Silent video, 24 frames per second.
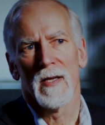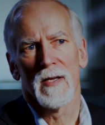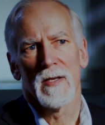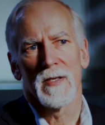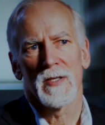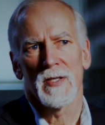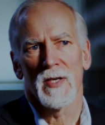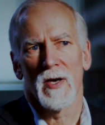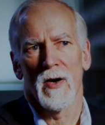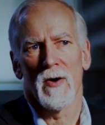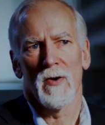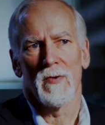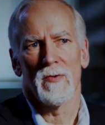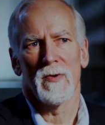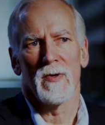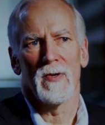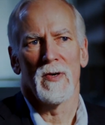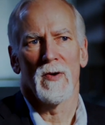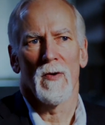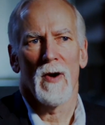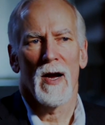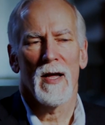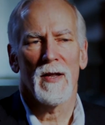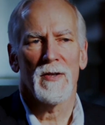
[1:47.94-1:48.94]
So
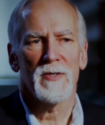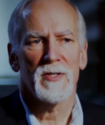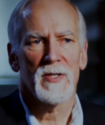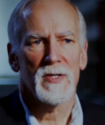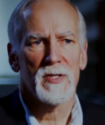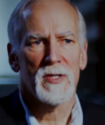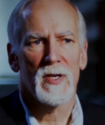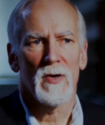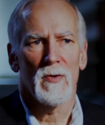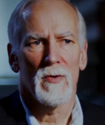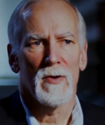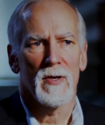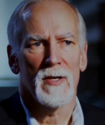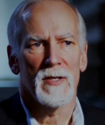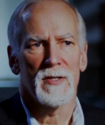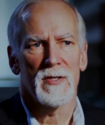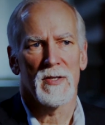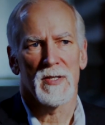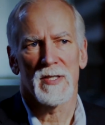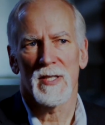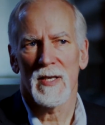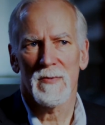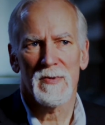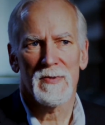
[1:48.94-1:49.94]
neurologists go on to
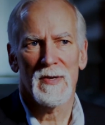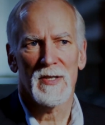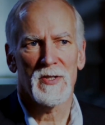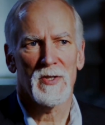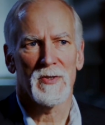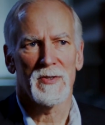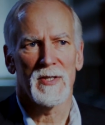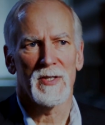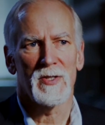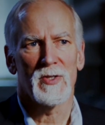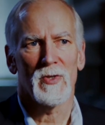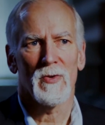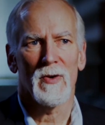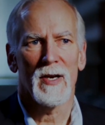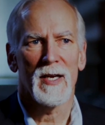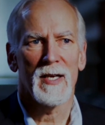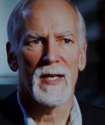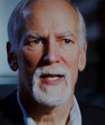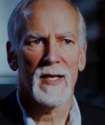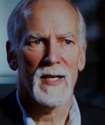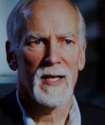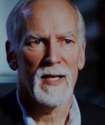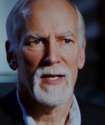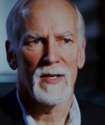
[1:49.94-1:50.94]
subspecialty
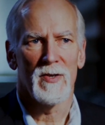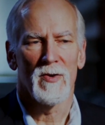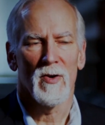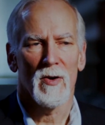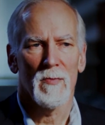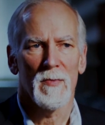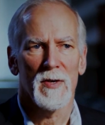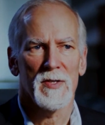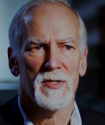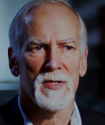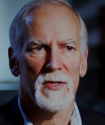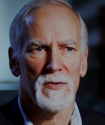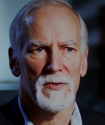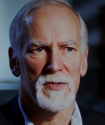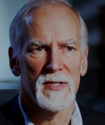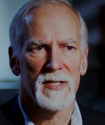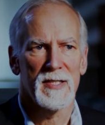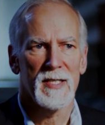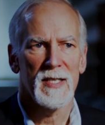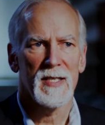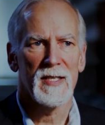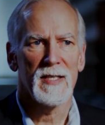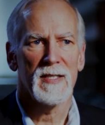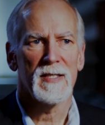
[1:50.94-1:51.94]
training in neuromuscular
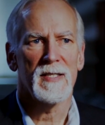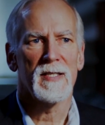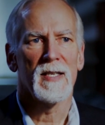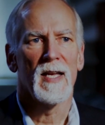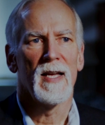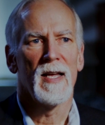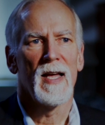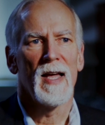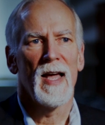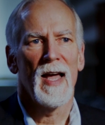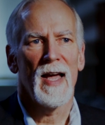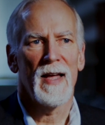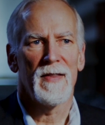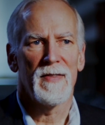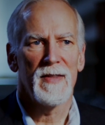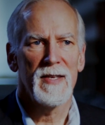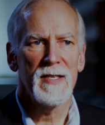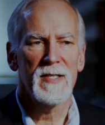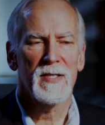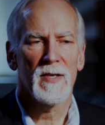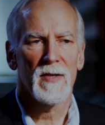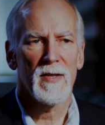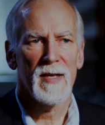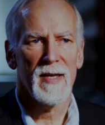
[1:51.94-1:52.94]
disease, and
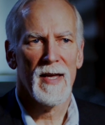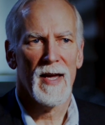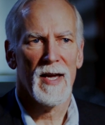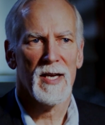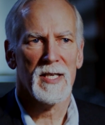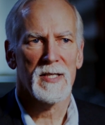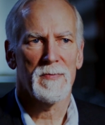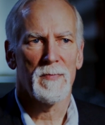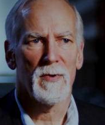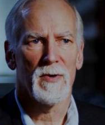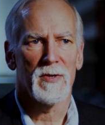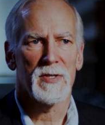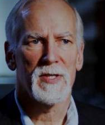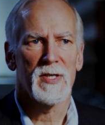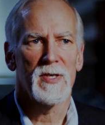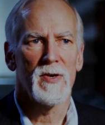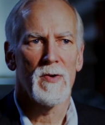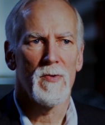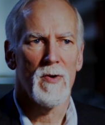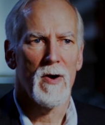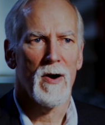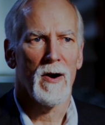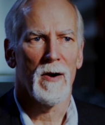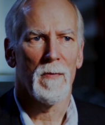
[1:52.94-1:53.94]
these are the experts
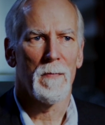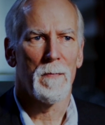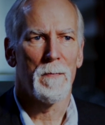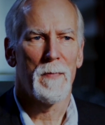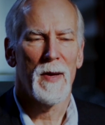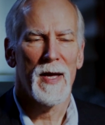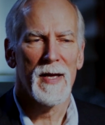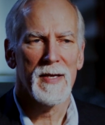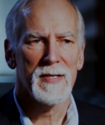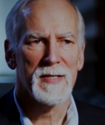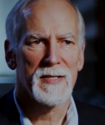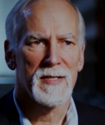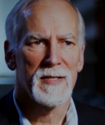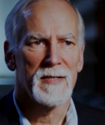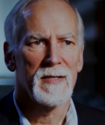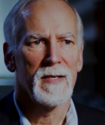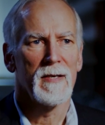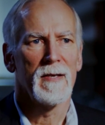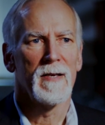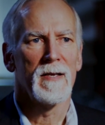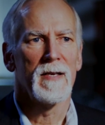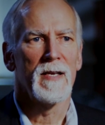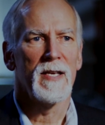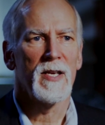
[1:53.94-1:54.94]
who are best
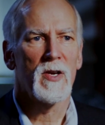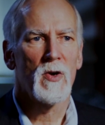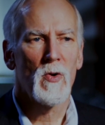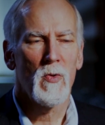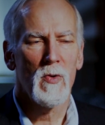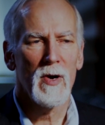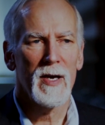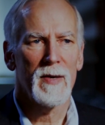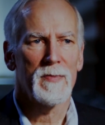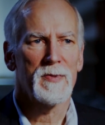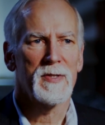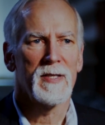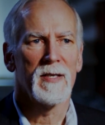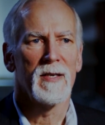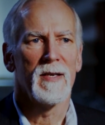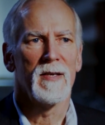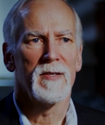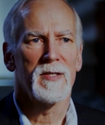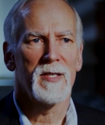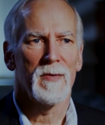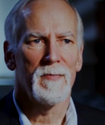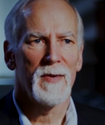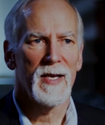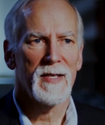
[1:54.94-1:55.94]
equipped
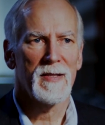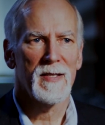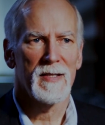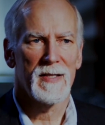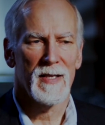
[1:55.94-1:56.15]
to make the